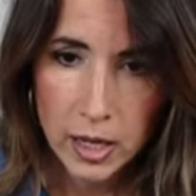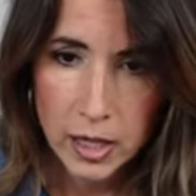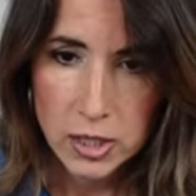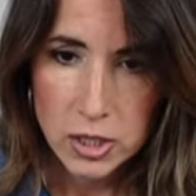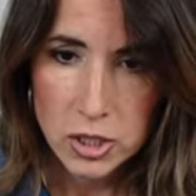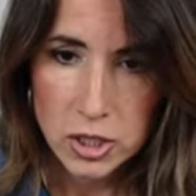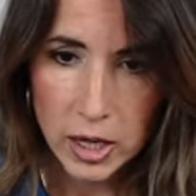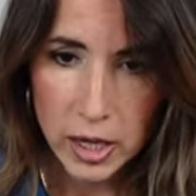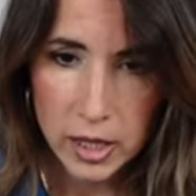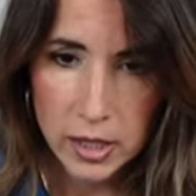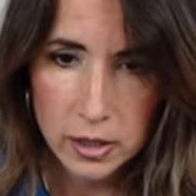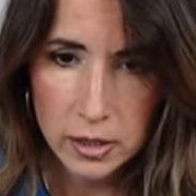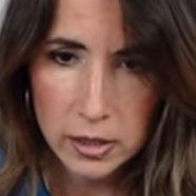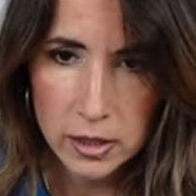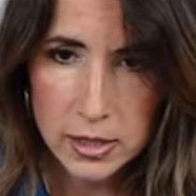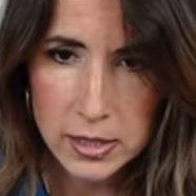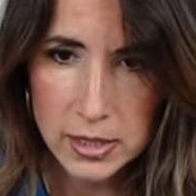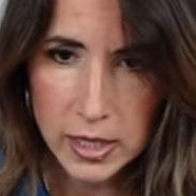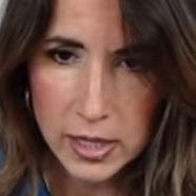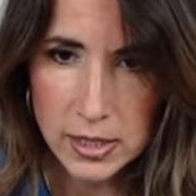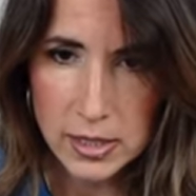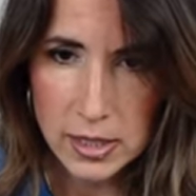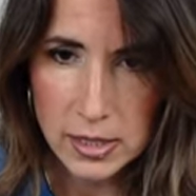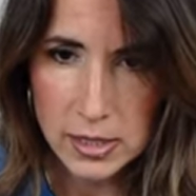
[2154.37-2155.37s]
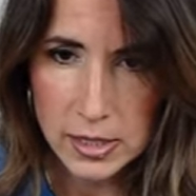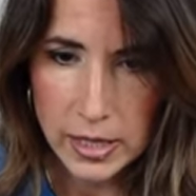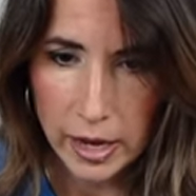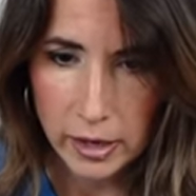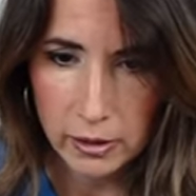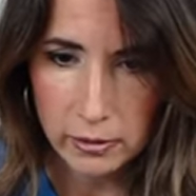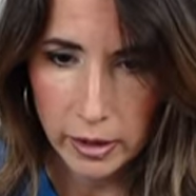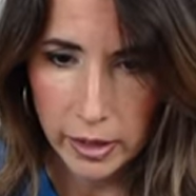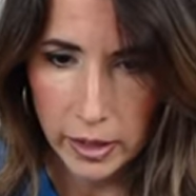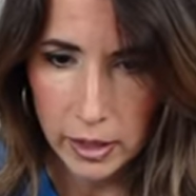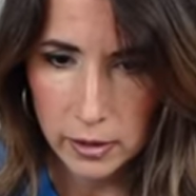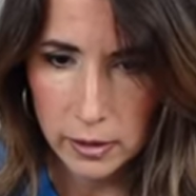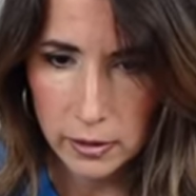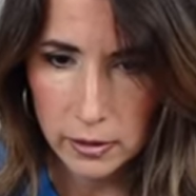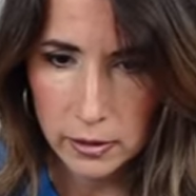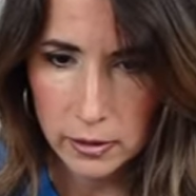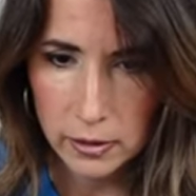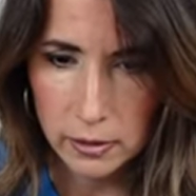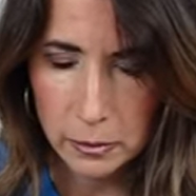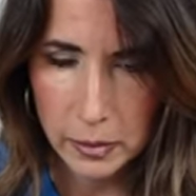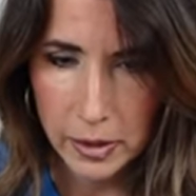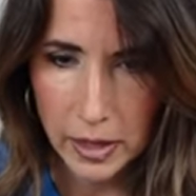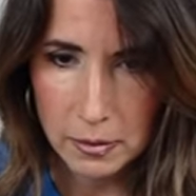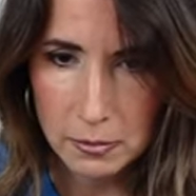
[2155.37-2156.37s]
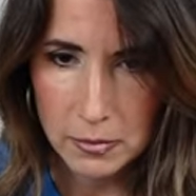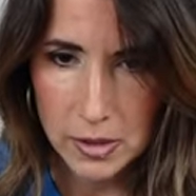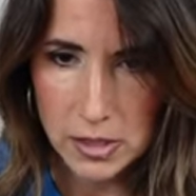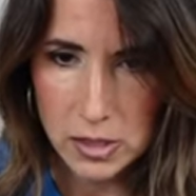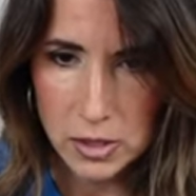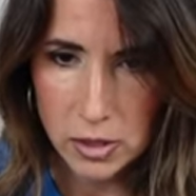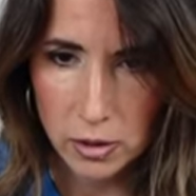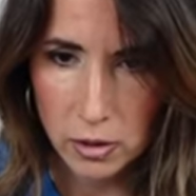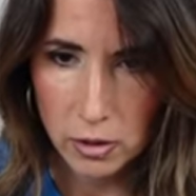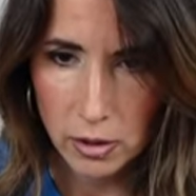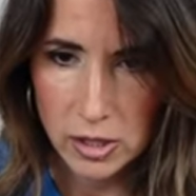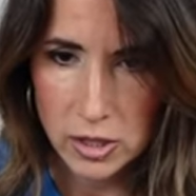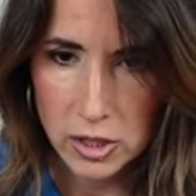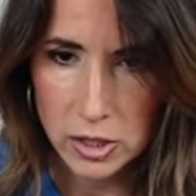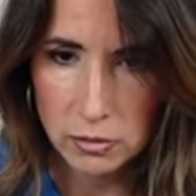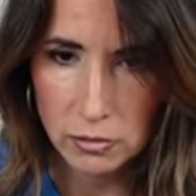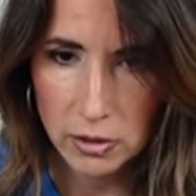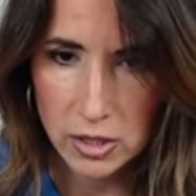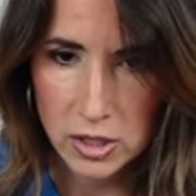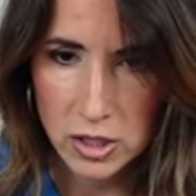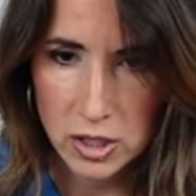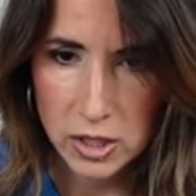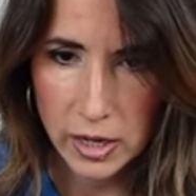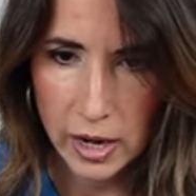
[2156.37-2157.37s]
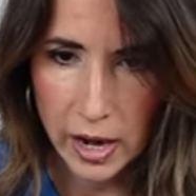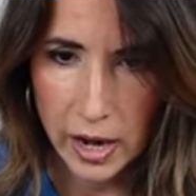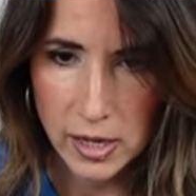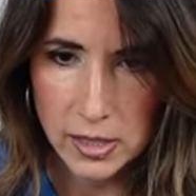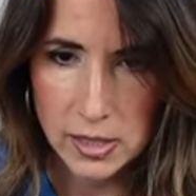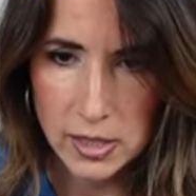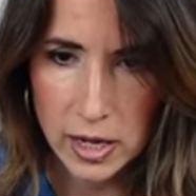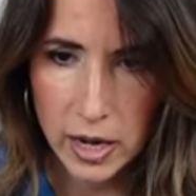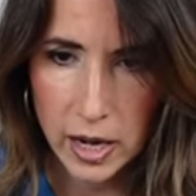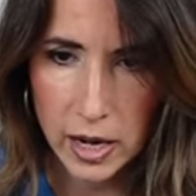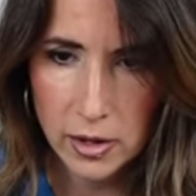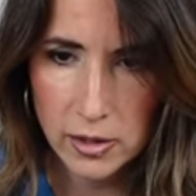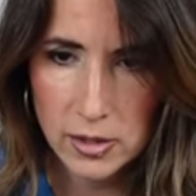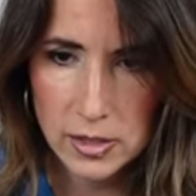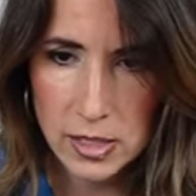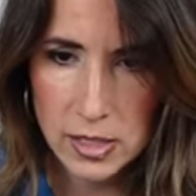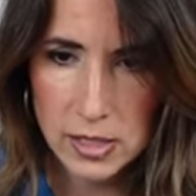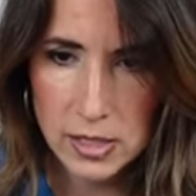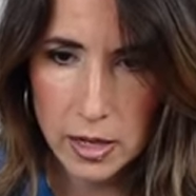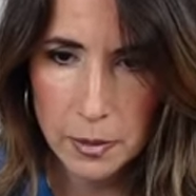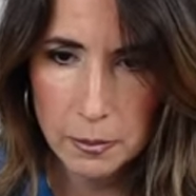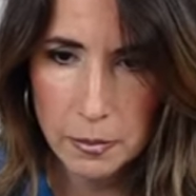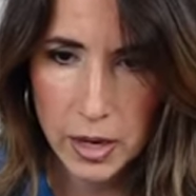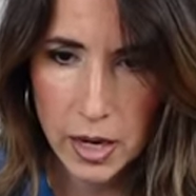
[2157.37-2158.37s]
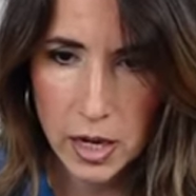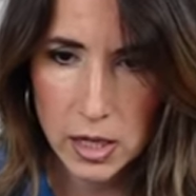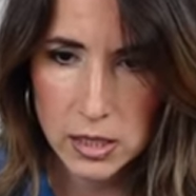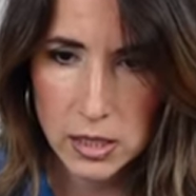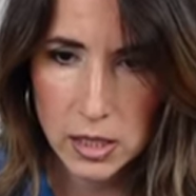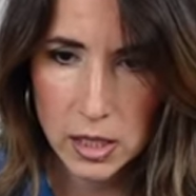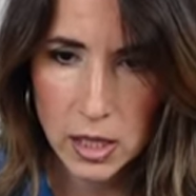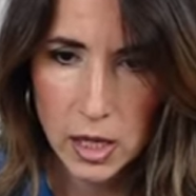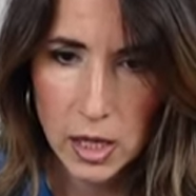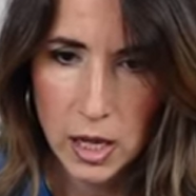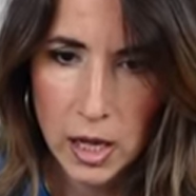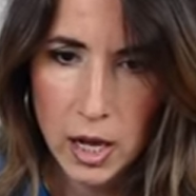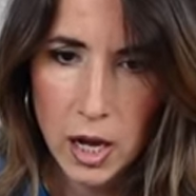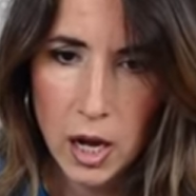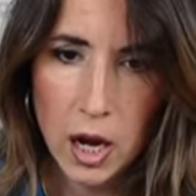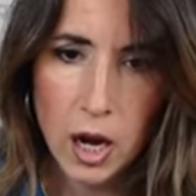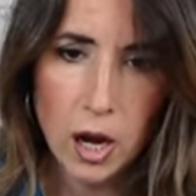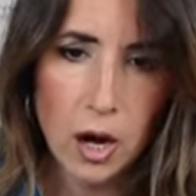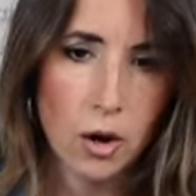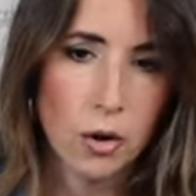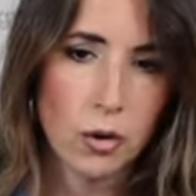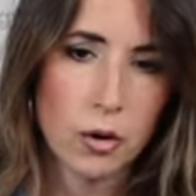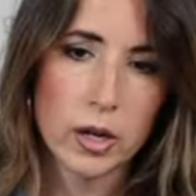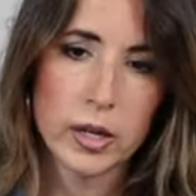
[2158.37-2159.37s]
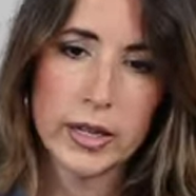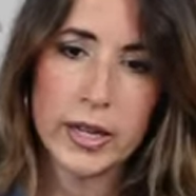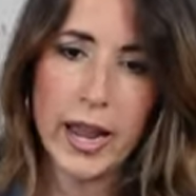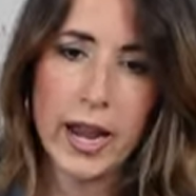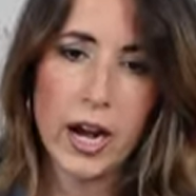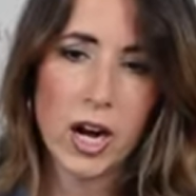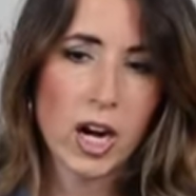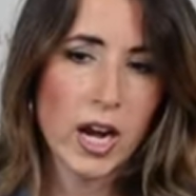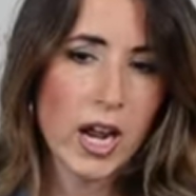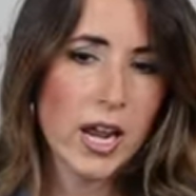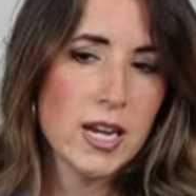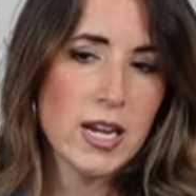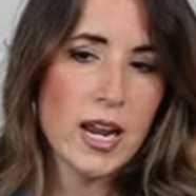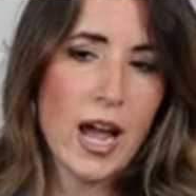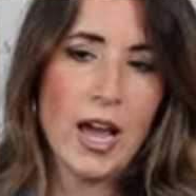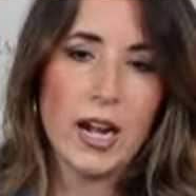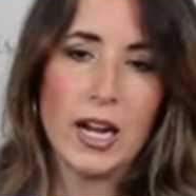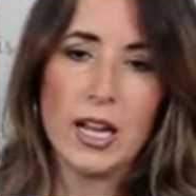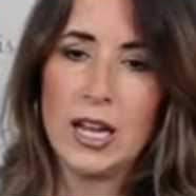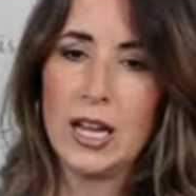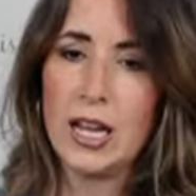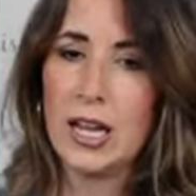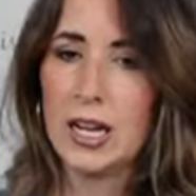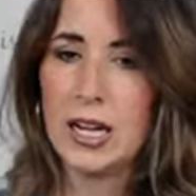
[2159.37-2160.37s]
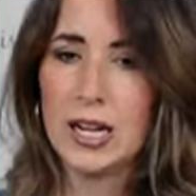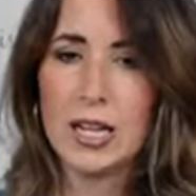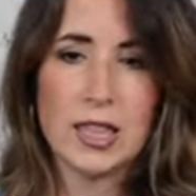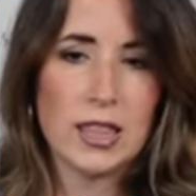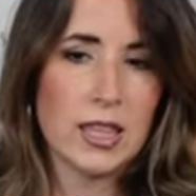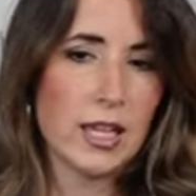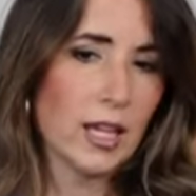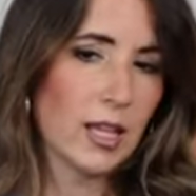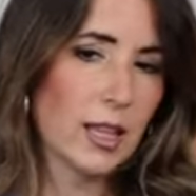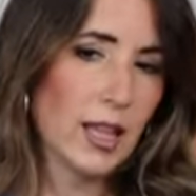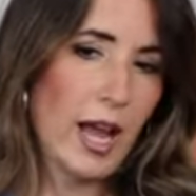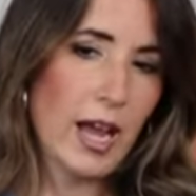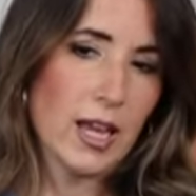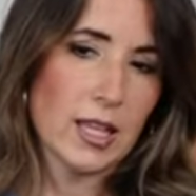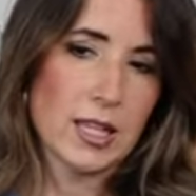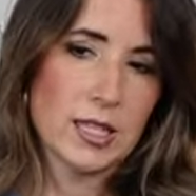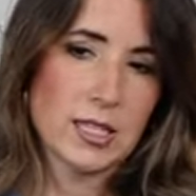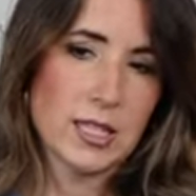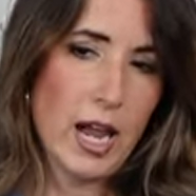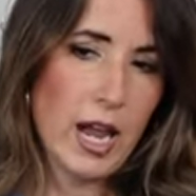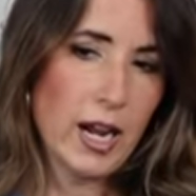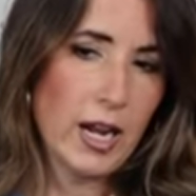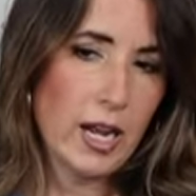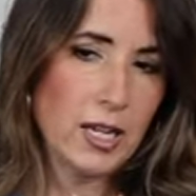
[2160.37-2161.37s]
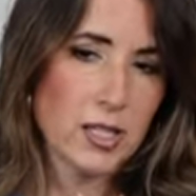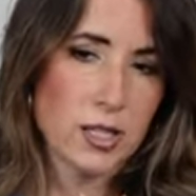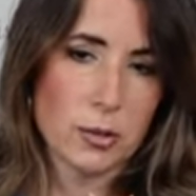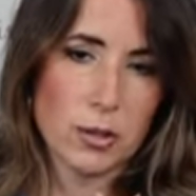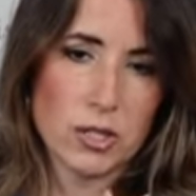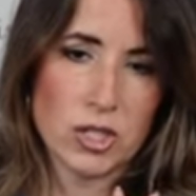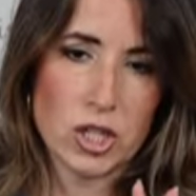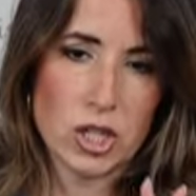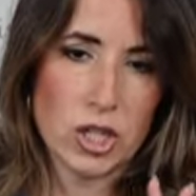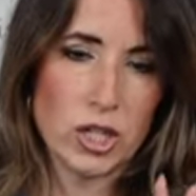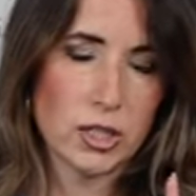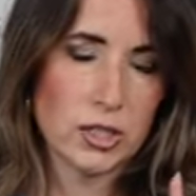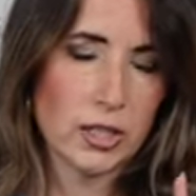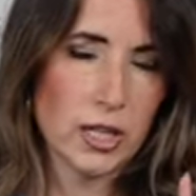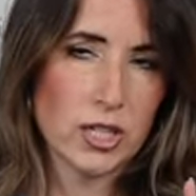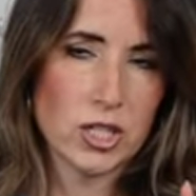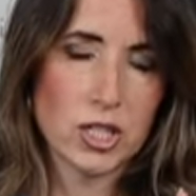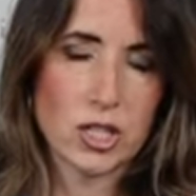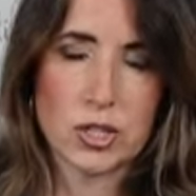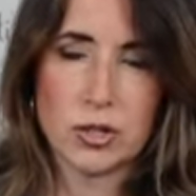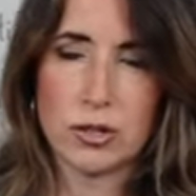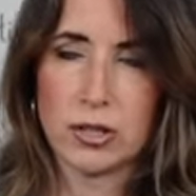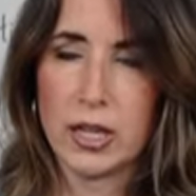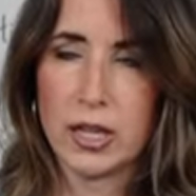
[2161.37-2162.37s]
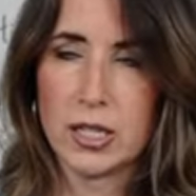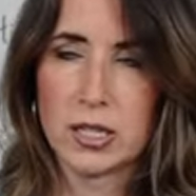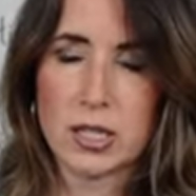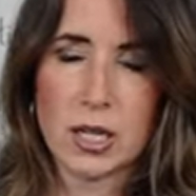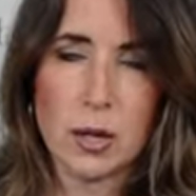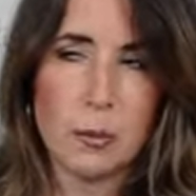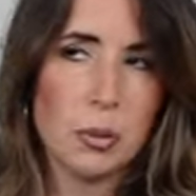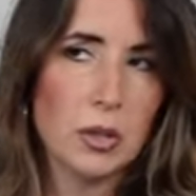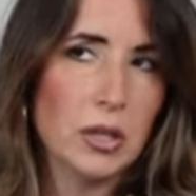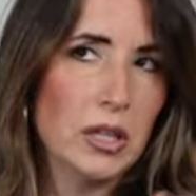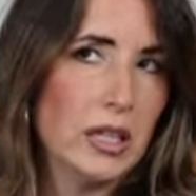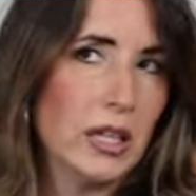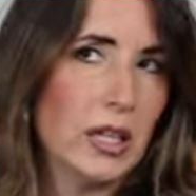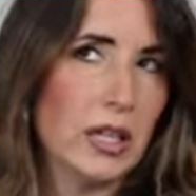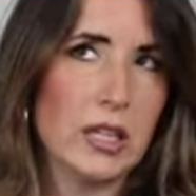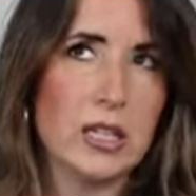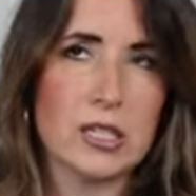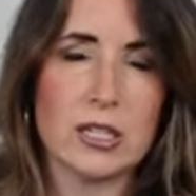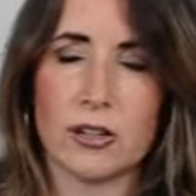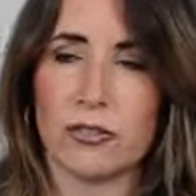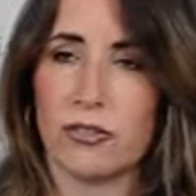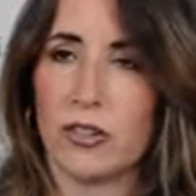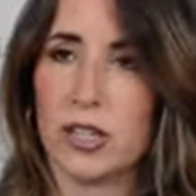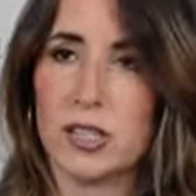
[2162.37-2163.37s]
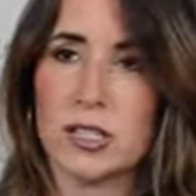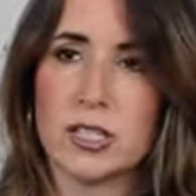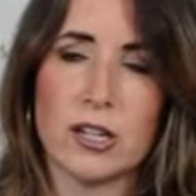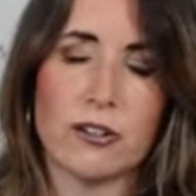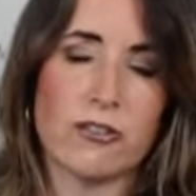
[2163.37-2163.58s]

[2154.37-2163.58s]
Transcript: Jen says, is that right? Uh oh, but I missed her question, what she asked. How does this compare to, oh, Carrie, not anything like the tie-dye sweatshirt that just released. Completely different.